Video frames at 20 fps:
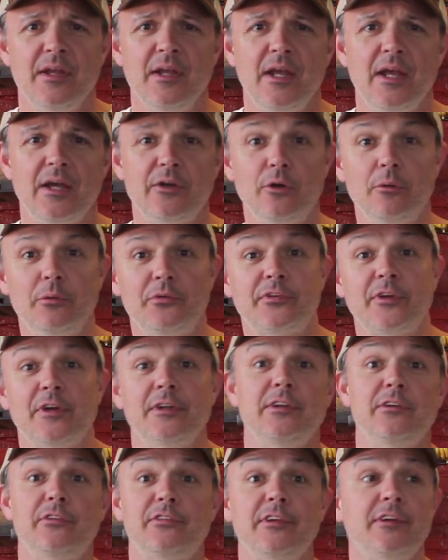And all of a
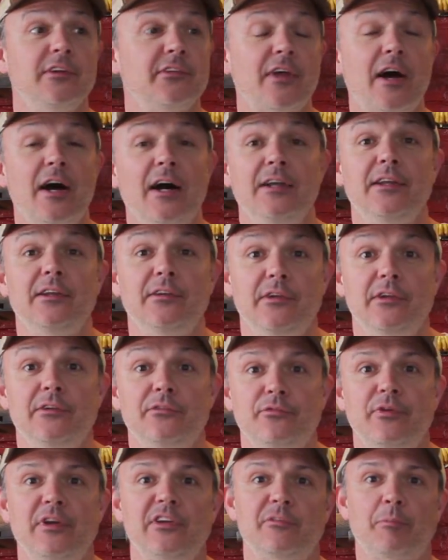sudden you see this eye, his
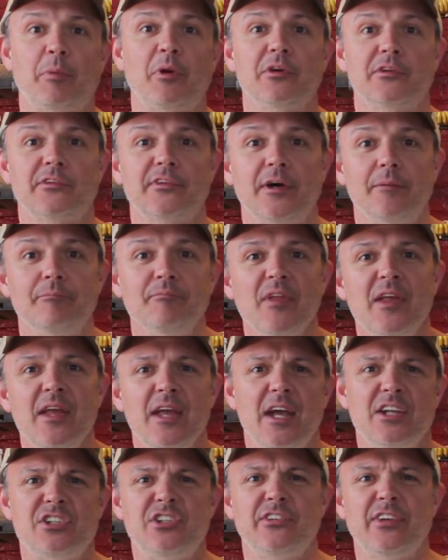face perks up.
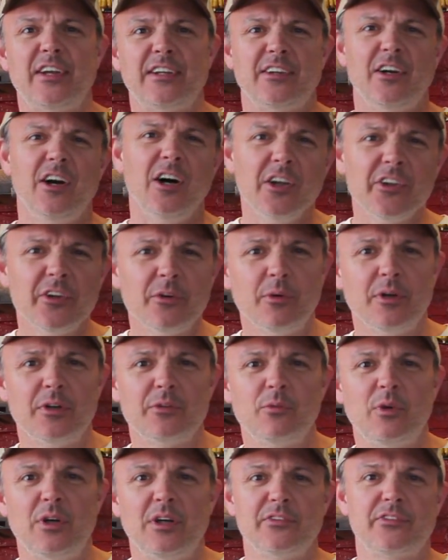And she's like, "The other
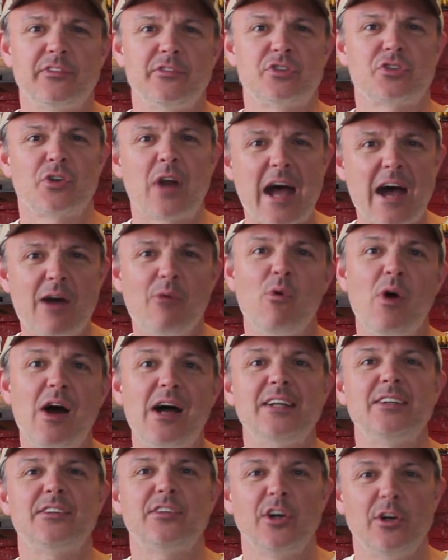one wants dry
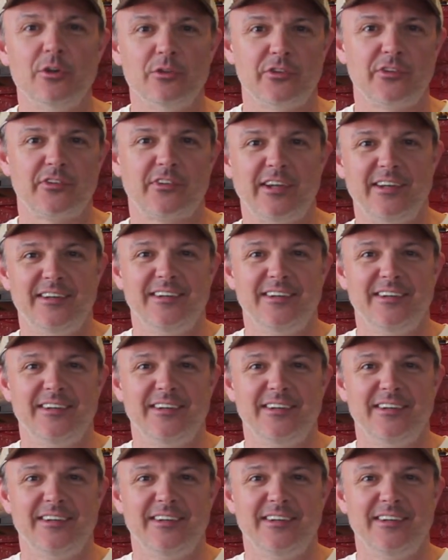white toast."